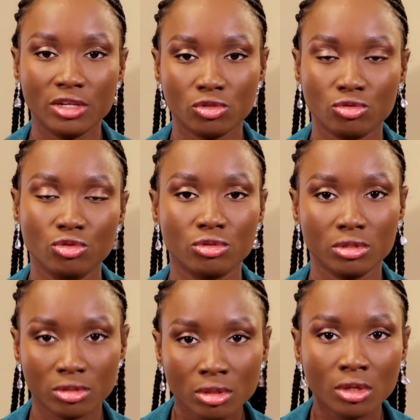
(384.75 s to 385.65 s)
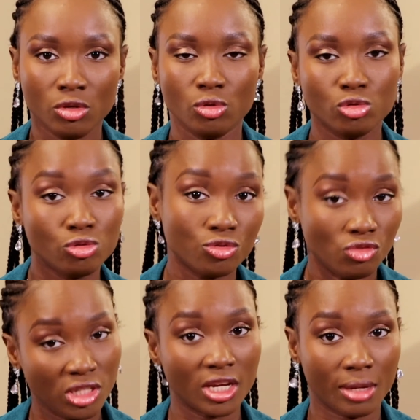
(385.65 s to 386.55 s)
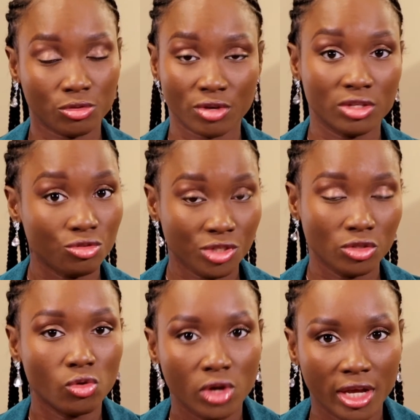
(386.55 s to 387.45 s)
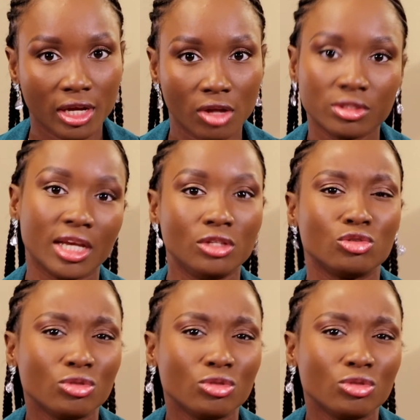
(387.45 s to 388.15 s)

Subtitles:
need to use it 2-3 times, right, during the whole encounter. It's